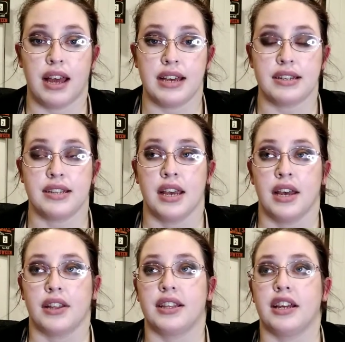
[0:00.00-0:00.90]
and
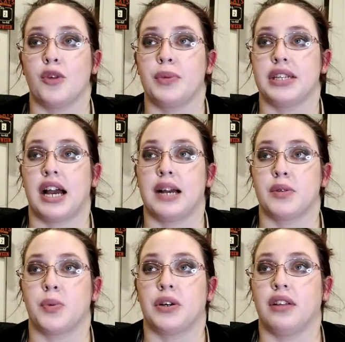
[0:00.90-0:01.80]
that there have been
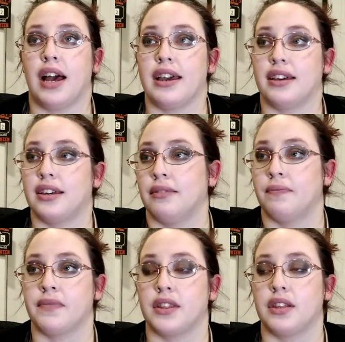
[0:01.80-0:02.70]
times where, like,
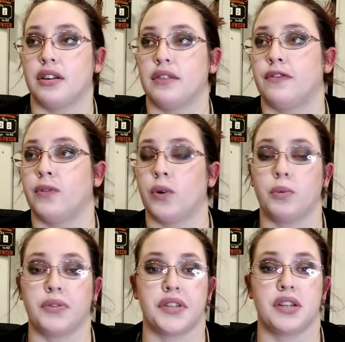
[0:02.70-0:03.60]
the floor will